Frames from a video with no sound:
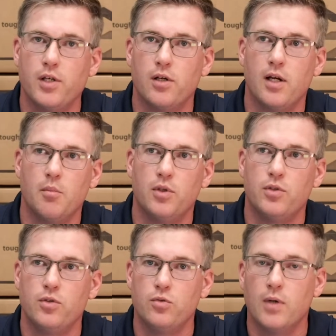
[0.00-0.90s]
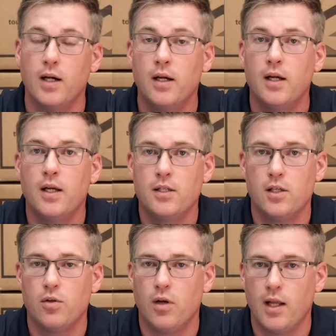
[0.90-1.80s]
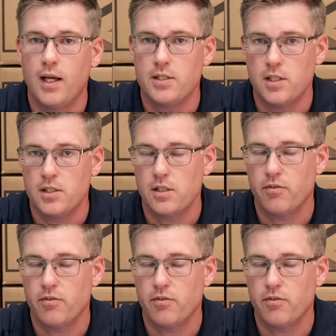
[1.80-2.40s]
You're able to utilize this